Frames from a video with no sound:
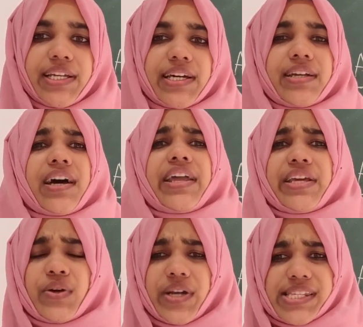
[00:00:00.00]
Here,
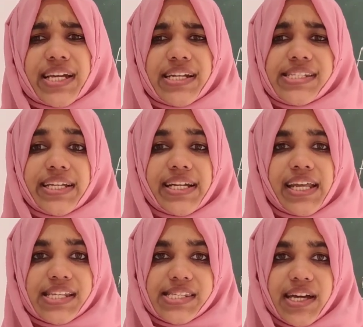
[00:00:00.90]
AREEKODE is
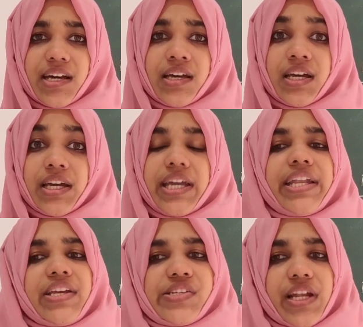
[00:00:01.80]
considered as the
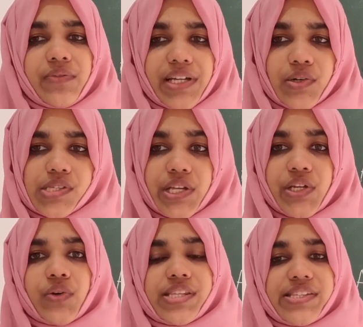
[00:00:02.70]
initial
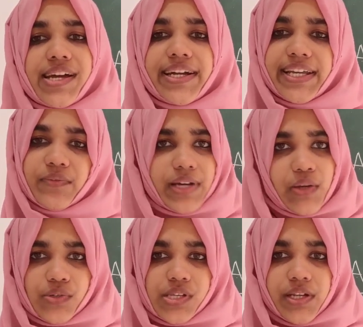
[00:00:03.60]
velocity or starting
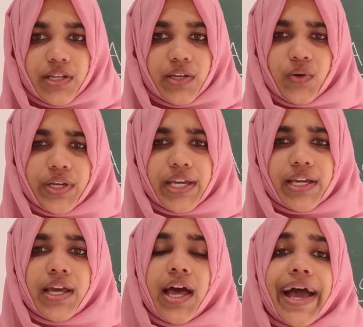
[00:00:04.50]
velocity.
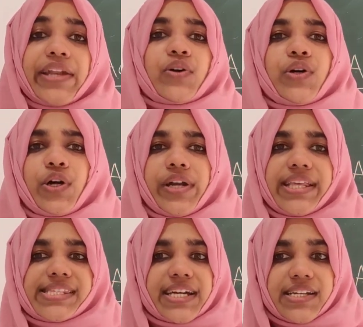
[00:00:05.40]
Okay, and
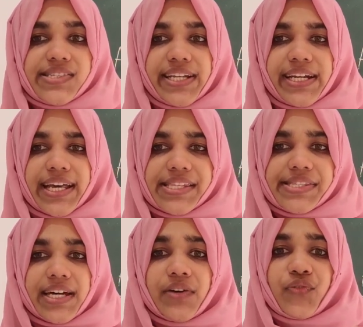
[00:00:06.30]
Kondoti is considered
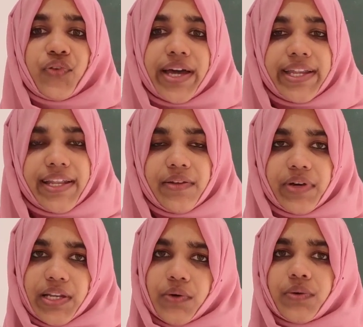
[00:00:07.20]
as the final
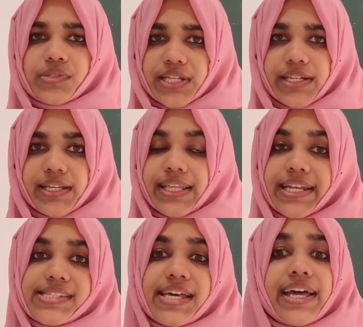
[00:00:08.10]
velocity,
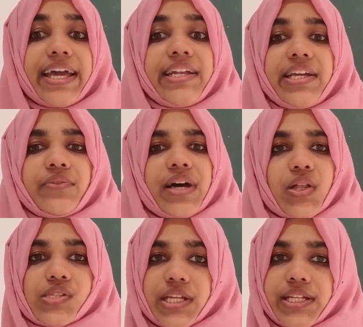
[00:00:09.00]
that is the ending
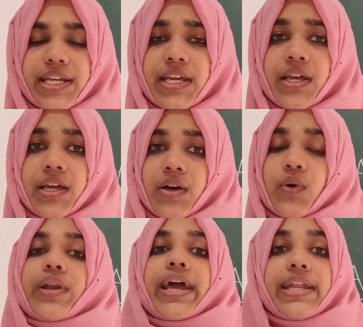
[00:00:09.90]
velocity
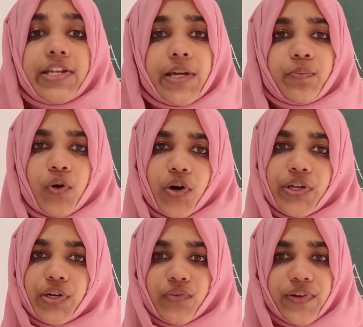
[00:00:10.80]
or ending
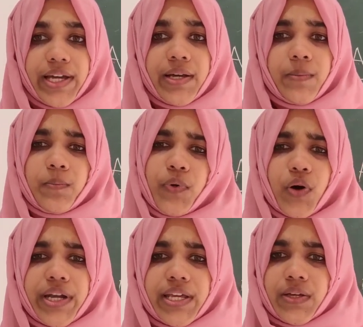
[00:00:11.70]
point of a
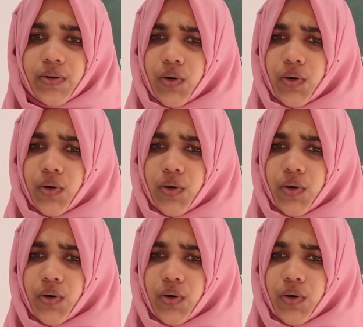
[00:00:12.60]
body.